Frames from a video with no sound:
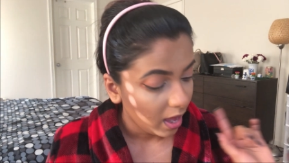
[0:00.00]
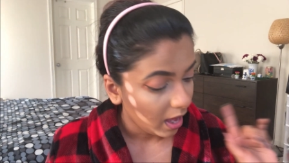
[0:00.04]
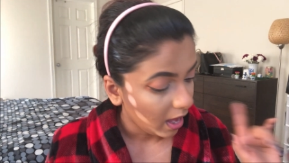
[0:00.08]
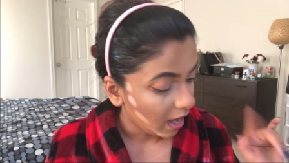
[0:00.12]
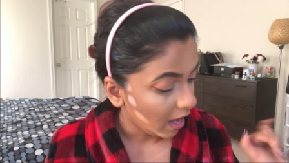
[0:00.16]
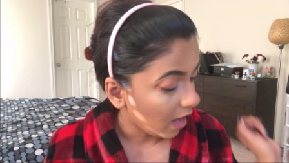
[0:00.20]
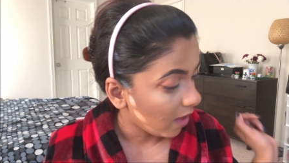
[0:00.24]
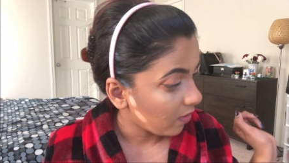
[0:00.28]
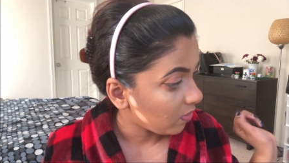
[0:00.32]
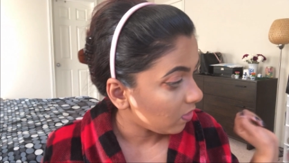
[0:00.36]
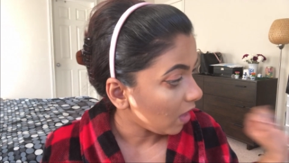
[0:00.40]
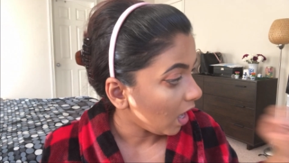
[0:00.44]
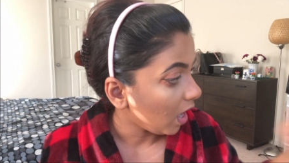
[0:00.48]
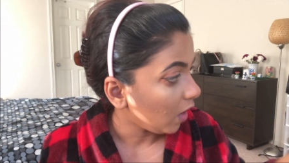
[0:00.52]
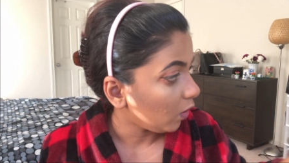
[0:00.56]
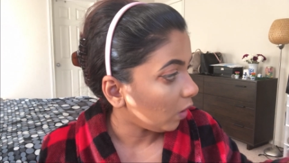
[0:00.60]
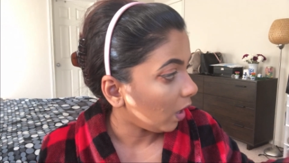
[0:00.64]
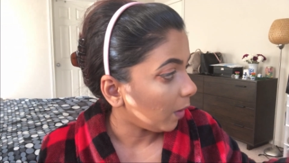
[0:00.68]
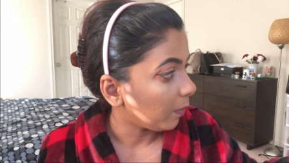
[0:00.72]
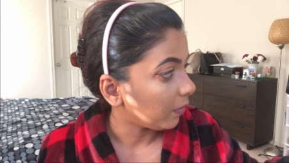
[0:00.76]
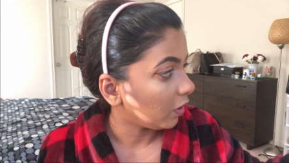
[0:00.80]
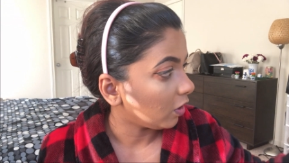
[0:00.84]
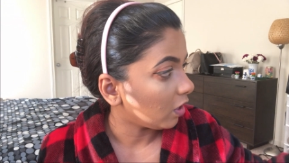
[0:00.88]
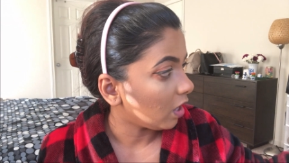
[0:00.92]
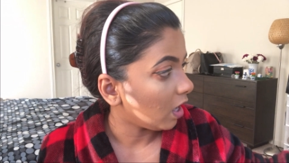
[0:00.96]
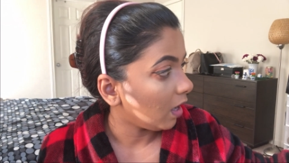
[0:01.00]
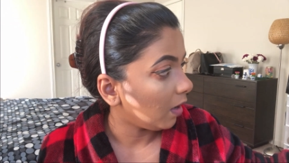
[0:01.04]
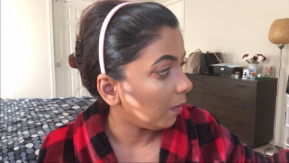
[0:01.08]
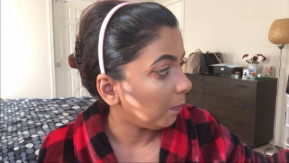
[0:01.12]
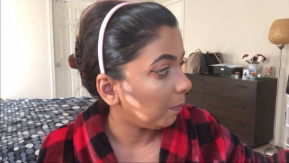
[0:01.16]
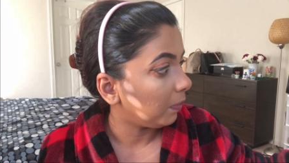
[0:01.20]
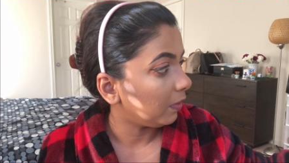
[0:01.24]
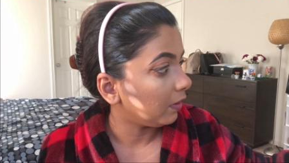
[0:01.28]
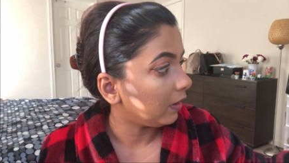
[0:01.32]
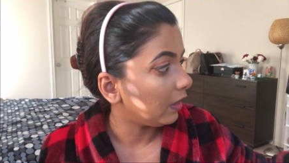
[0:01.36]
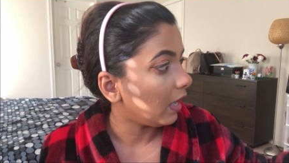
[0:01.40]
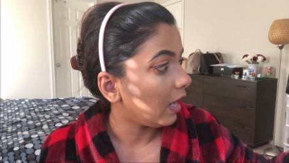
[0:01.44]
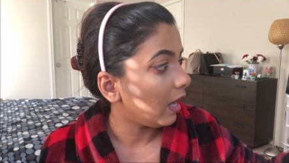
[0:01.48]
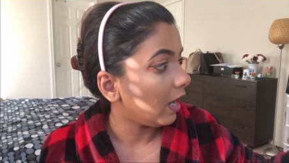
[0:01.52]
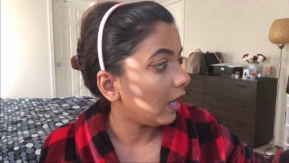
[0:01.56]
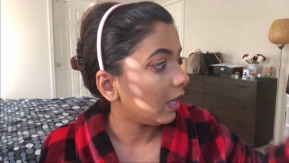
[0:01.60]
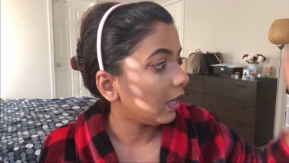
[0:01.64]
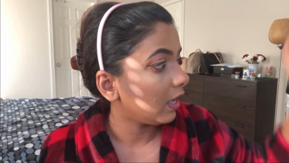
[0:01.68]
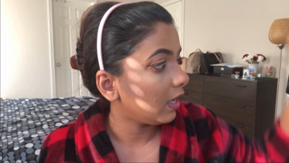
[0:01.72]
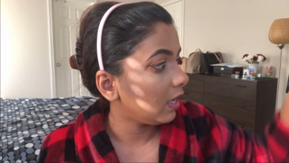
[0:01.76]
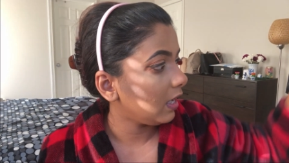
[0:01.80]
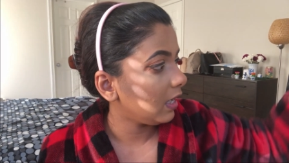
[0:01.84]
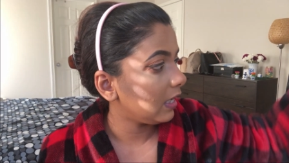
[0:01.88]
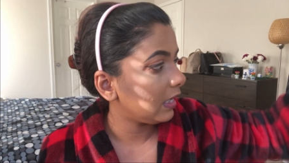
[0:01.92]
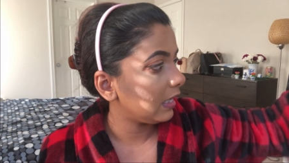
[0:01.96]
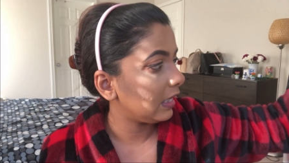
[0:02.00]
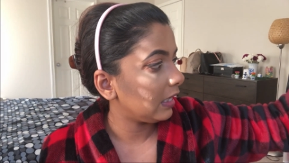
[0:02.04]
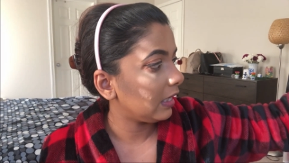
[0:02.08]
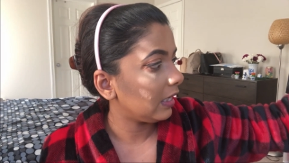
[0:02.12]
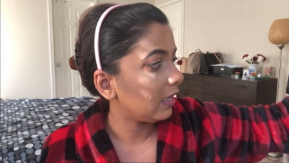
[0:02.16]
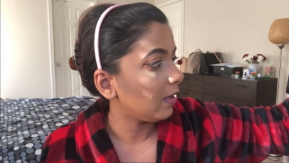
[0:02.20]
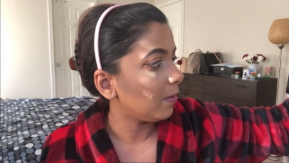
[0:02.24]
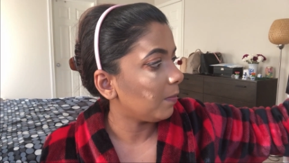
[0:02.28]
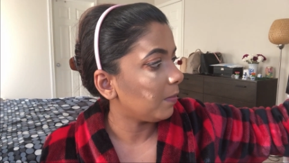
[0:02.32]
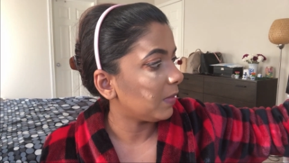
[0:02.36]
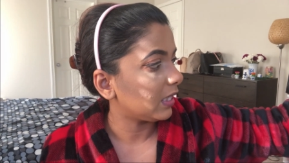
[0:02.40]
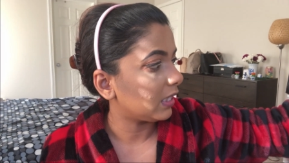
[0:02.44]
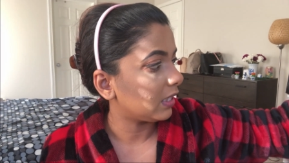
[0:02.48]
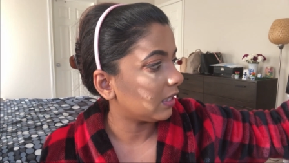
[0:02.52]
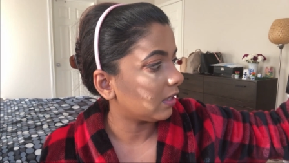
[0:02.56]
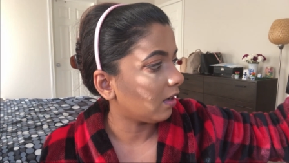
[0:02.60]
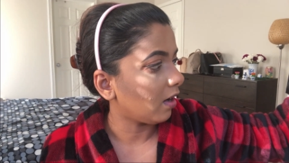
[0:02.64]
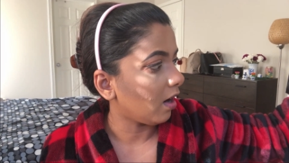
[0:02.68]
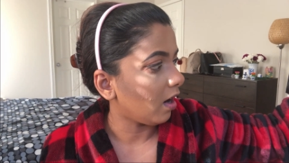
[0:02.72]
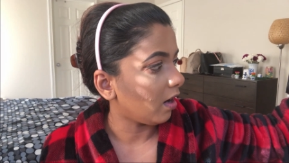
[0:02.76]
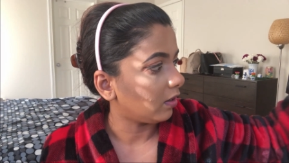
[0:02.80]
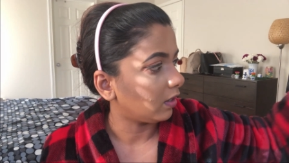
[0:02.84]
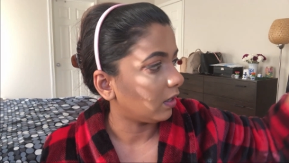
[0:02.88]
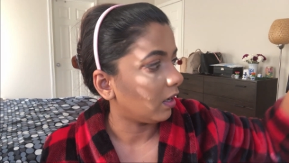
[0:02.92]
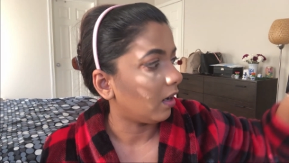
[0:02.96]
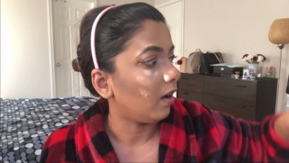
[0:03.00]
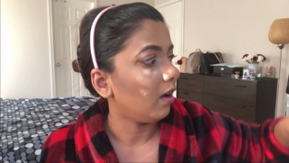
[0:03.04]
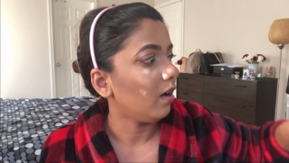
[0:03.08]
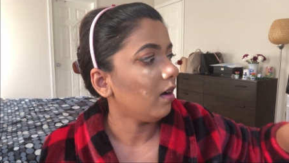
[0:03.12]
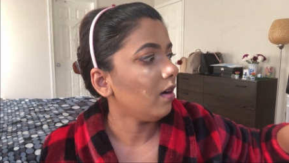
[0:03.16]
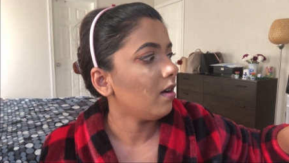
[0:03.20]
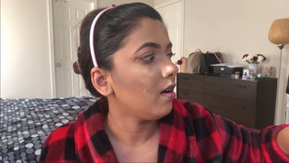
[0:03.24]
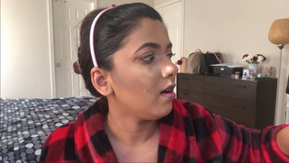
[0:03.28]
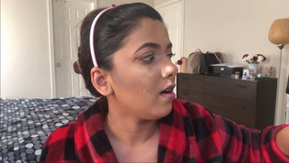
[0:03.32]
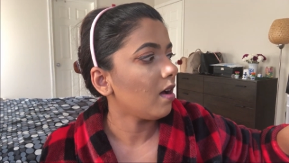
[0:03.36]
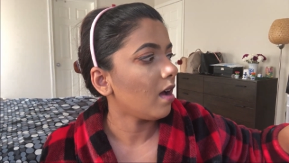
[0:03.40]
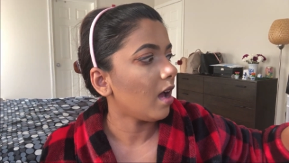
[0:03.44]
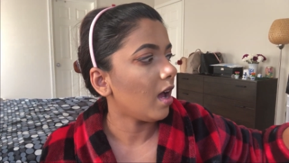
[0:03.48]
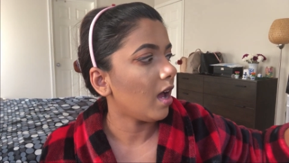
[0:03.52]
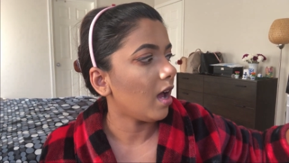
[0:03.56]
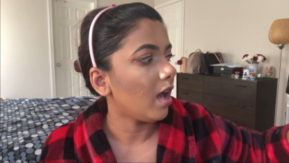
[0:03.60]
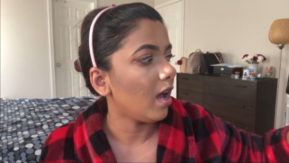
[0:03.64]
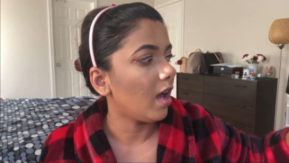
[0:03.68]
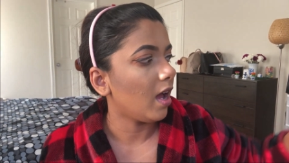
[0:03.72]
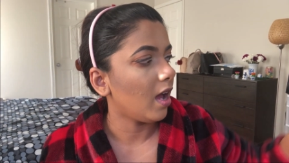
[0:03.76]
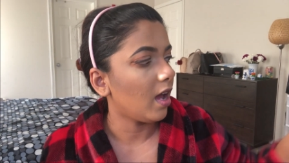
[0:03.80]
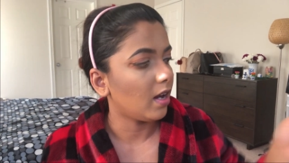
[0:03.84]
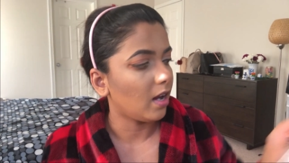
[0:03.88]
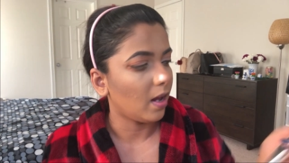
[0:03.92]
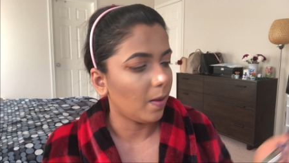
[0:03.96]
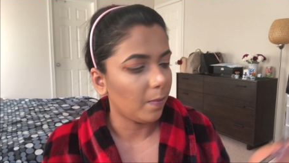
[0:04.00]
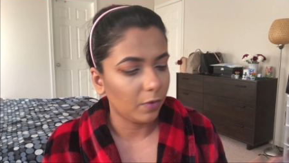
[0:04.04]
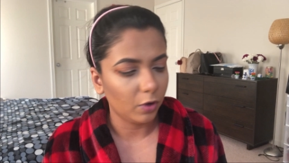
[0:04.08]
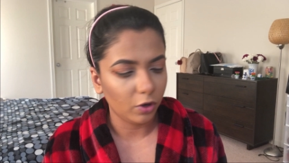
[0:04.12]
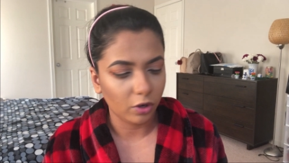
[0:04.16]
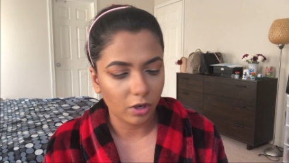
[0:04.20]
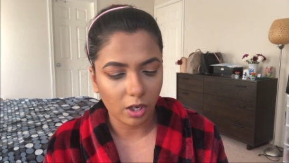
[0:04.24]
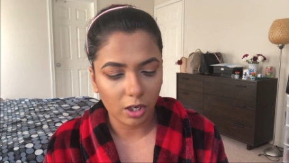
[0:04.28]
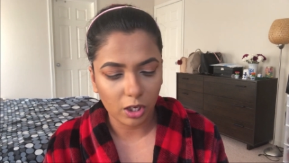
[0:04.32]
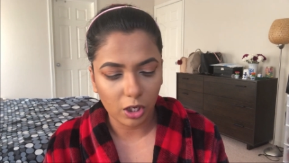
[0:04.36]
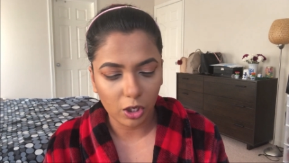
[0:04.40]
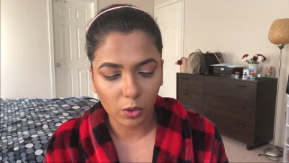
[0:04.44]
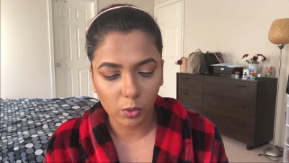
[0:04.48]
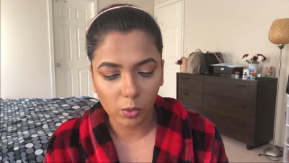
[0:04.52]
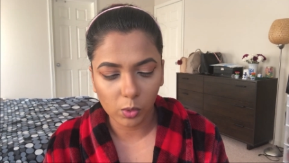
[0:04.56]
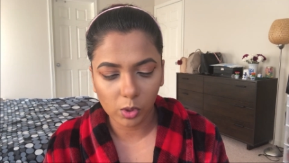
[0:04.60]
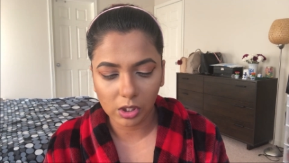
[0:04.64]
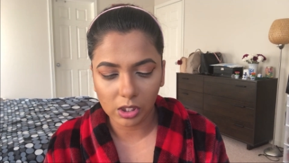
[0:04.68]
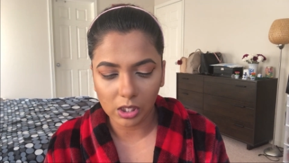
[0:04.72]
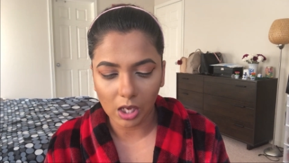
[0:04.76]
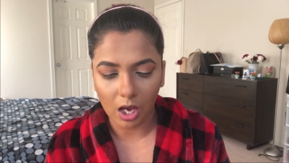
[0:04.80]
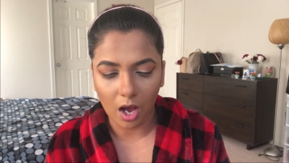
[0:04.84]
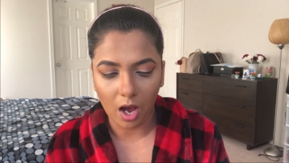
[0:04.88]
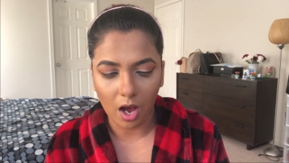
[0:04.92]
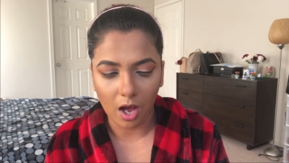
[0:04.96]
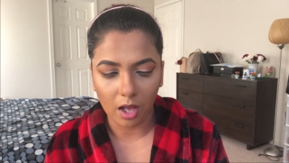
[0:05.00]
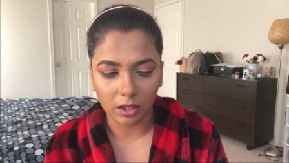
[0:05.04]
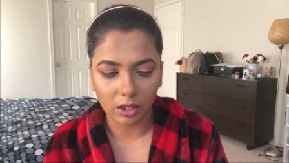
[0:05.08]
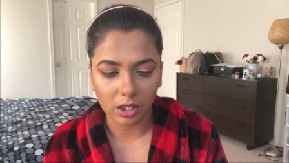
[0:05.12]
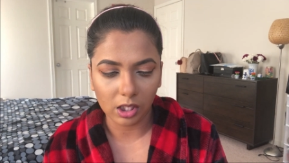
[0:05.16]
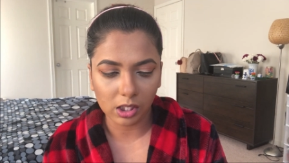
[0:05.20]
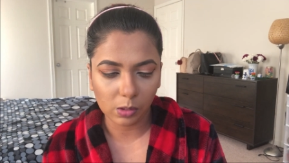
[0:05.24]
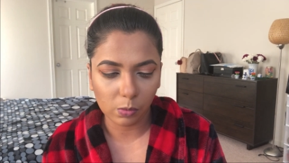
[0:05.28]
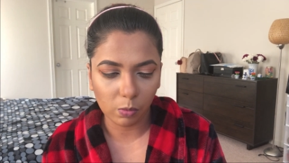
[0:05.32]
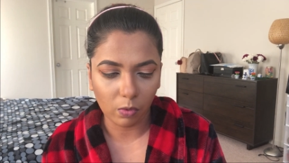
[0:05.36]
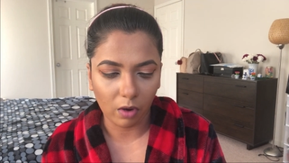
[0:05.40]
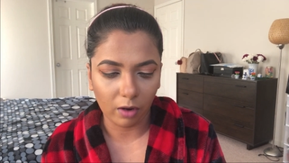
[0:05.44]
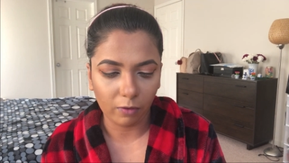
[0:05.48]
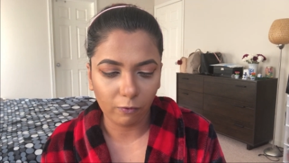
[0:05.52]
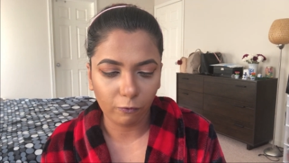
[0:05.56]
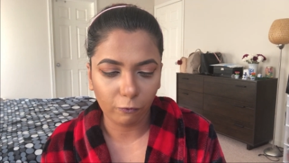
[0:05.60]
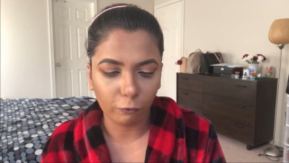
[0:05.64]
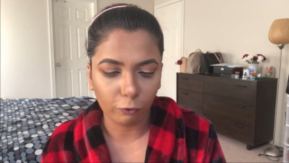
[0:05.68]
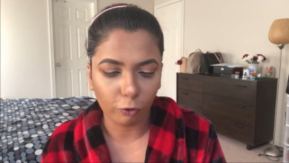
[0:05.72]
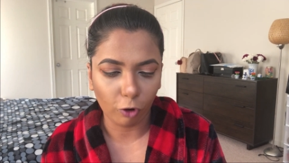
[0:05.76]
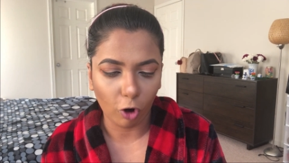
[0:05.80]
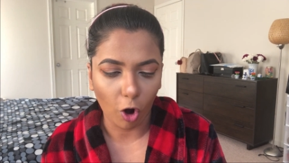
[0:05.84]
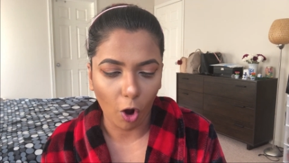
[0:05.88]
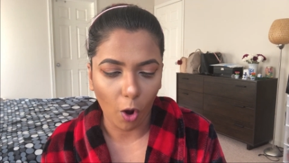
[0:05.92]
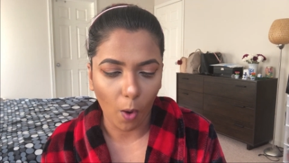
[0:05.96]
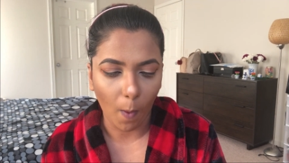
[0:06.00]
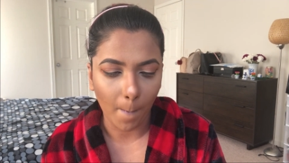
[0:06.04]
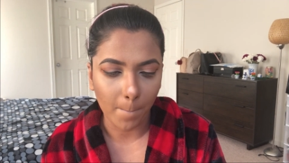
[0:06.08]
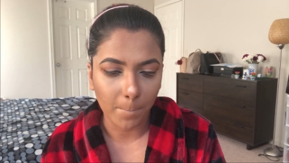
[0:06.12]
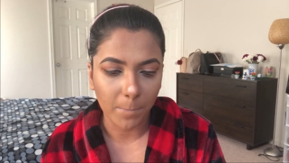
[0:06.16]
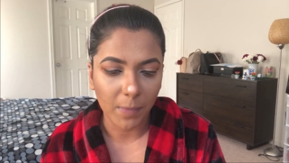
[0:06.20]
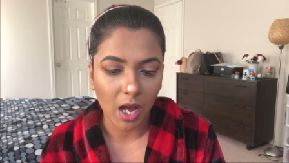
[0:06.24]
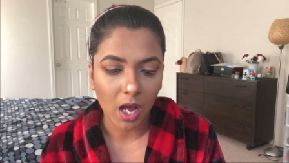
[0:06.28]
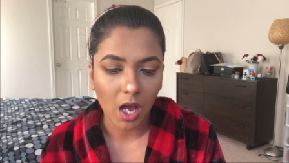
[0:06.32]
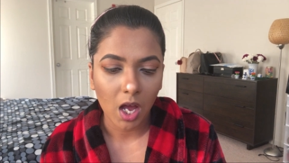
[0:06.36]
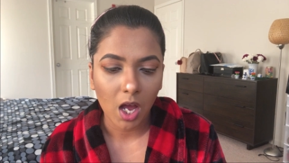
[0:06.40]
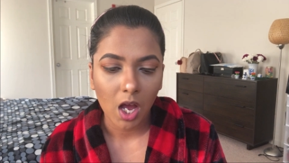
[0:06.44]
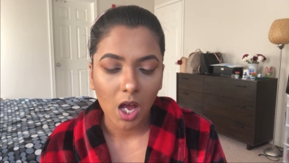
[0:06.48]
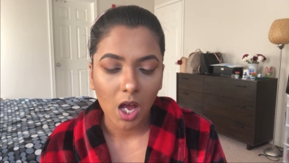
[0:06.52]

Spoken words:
And now I'm gonna apply mascara, and I'm gonna use this one from